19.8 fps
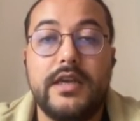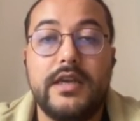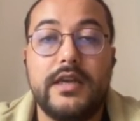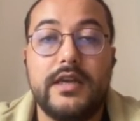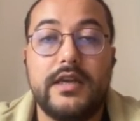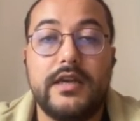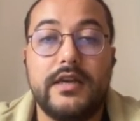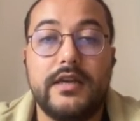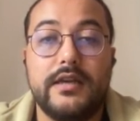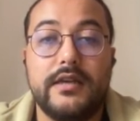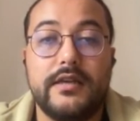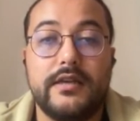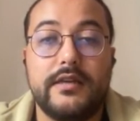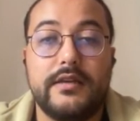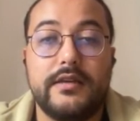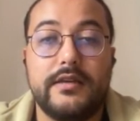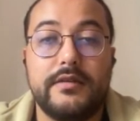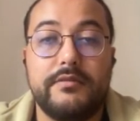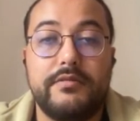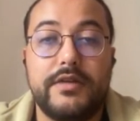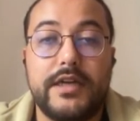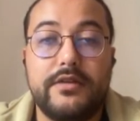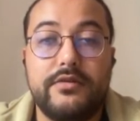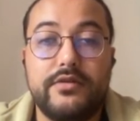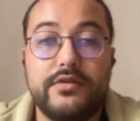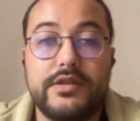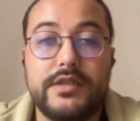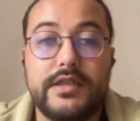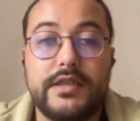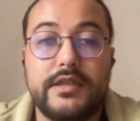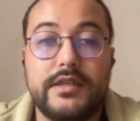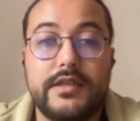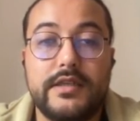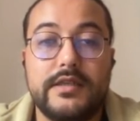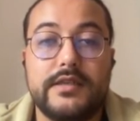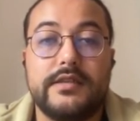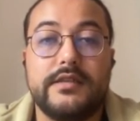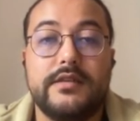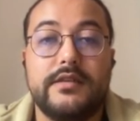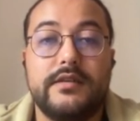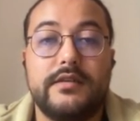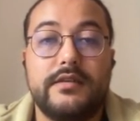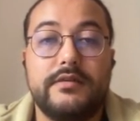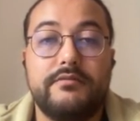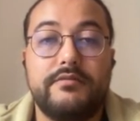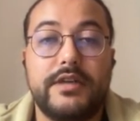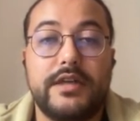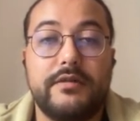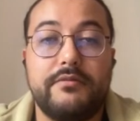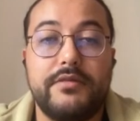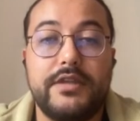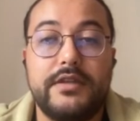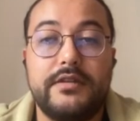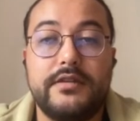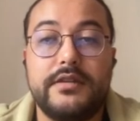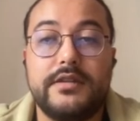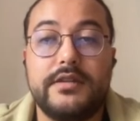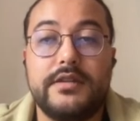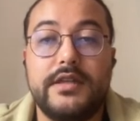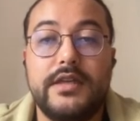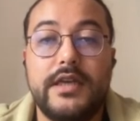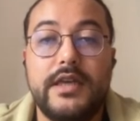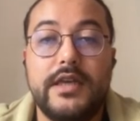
By using this parameter,